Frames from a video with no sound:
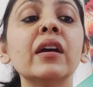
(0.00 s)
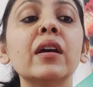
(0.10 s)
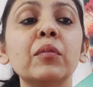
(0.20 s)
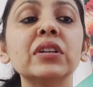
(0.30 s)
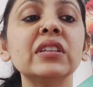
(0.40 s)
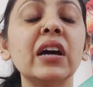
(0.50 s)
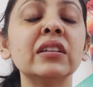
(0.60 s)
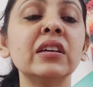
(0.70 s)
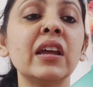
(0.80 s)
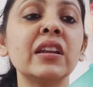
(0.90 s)
But the other
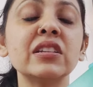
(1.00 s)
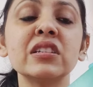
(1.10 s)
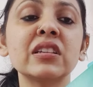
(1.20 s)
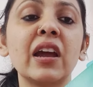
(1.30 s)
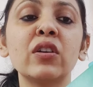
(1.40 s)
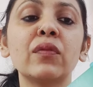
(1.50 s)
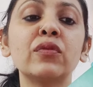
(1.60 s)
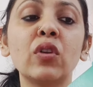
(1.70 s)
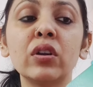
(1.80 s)
energy is kind of not,